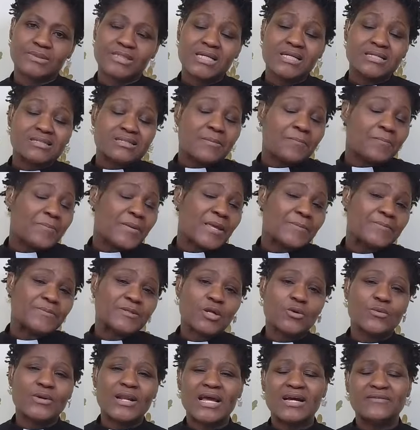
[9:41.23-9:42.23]
Some people
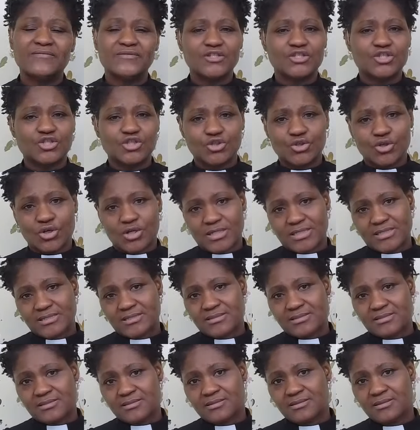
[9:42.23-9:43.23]
don't have any
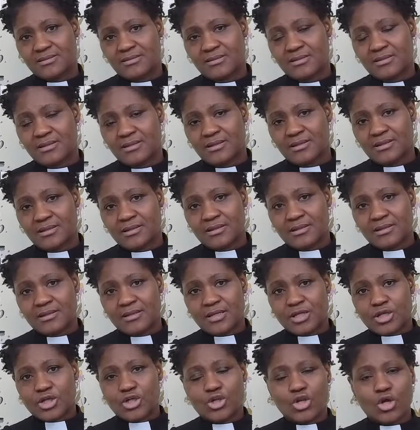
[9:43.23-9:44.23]
choice.
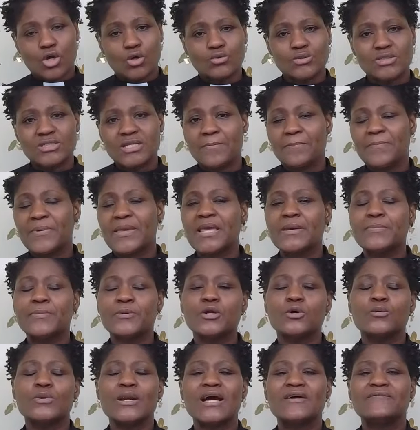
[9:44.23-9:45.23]
You know, some people
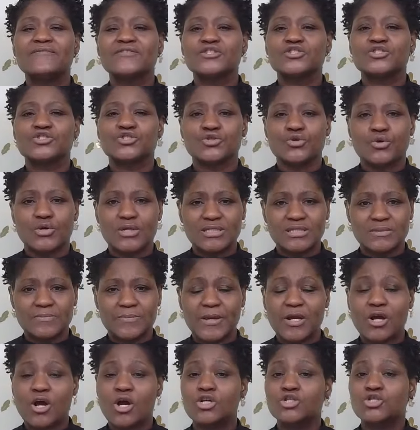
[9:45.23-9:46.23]
don't have any choice
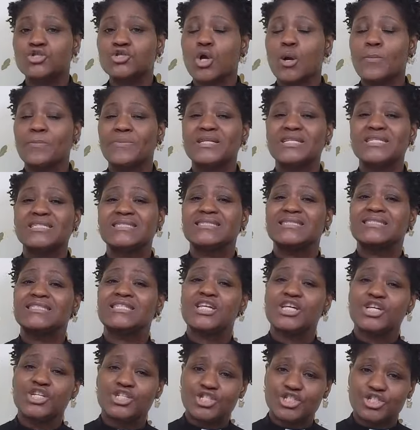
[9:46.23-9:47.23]
because nobody
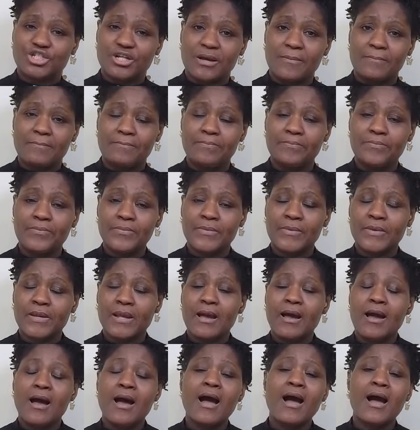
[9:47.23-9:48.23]
teach them
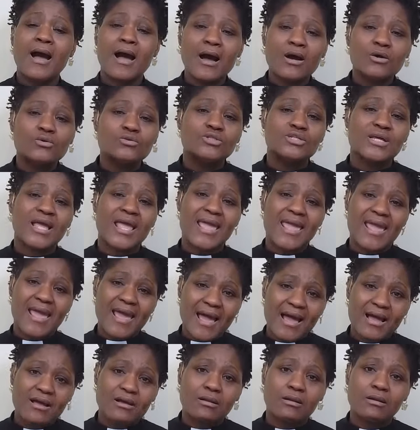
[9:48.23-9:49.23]
how to
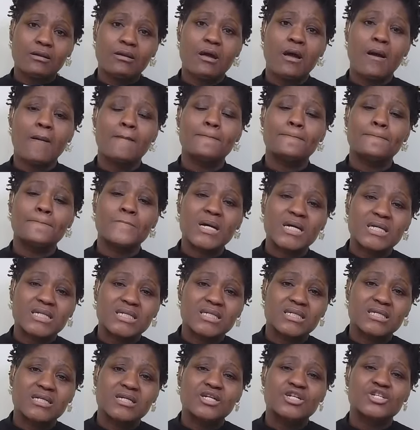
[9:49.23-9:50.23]
handle
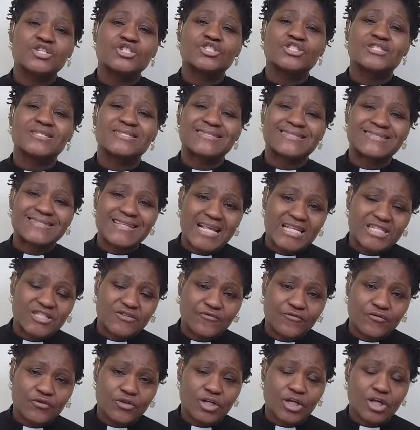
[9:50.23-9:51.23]
money
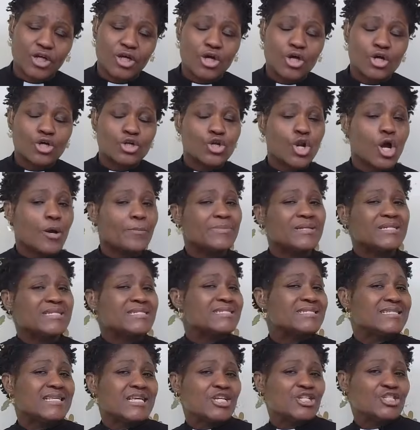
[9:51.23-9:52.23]
successfully. Nobody
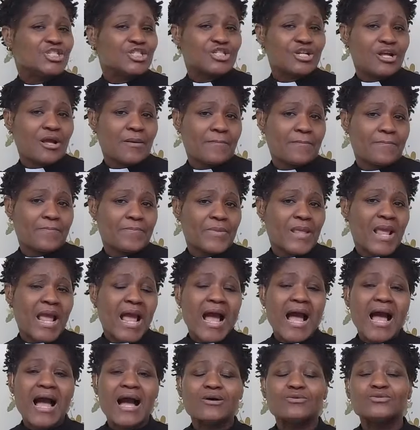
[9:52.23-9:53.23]
teach them
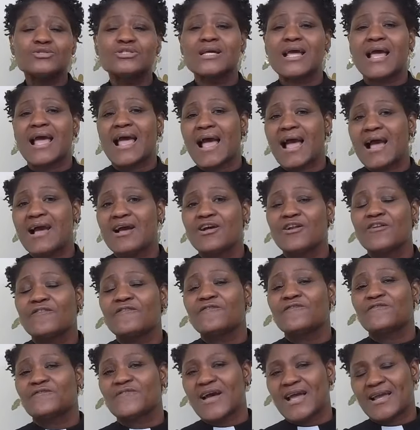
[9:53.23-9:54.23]
how to handle
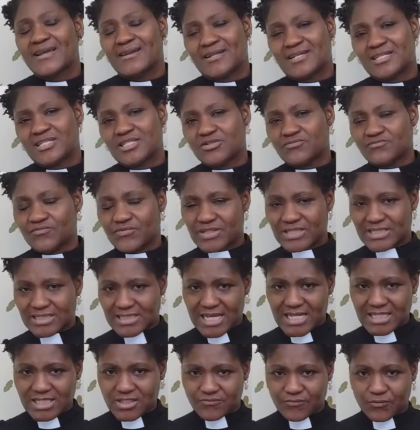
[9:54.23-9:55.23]
finance
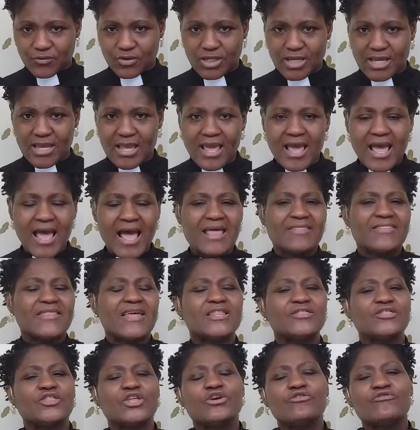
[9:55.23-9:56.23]
successfully. And
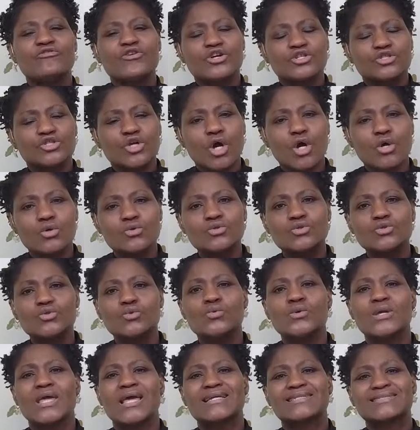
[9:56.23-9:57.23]
then there are those
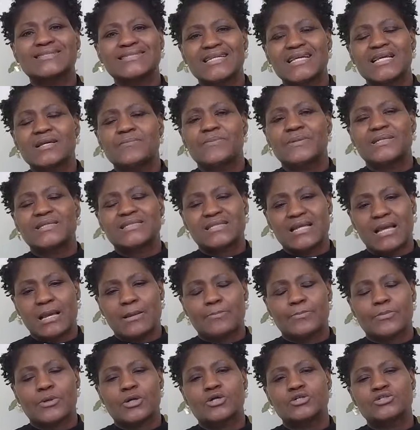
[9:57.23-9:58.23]
who get deep in
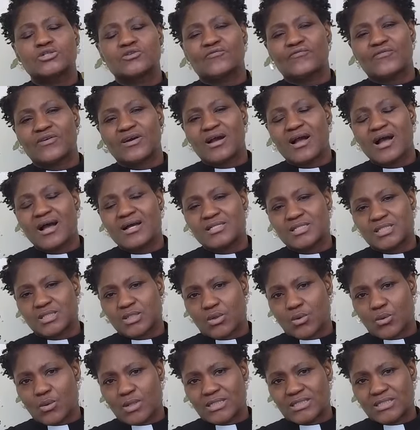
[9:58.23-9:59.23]
debt because of the
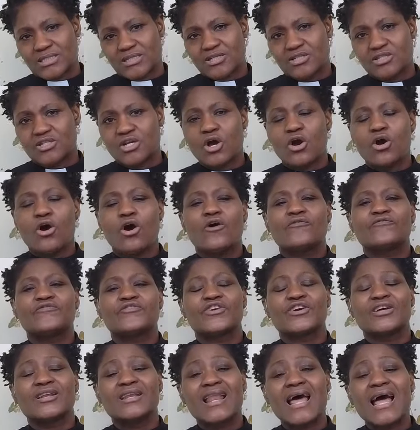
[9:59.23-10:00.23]
consequences of
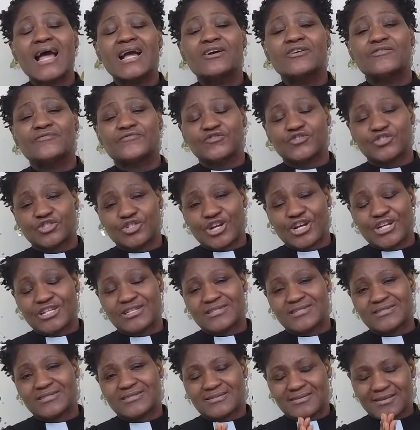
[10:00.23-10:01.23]
their lack of
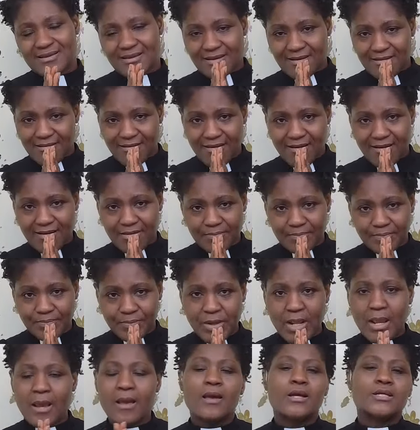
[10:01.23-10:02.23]
trust in God.
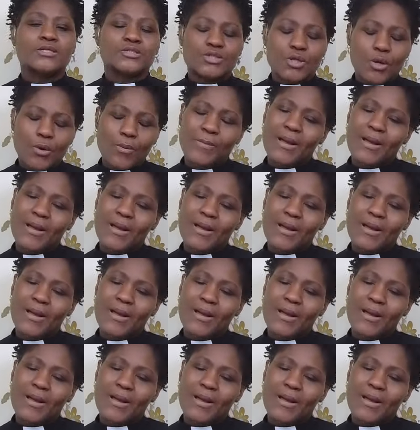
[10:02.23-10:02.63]
So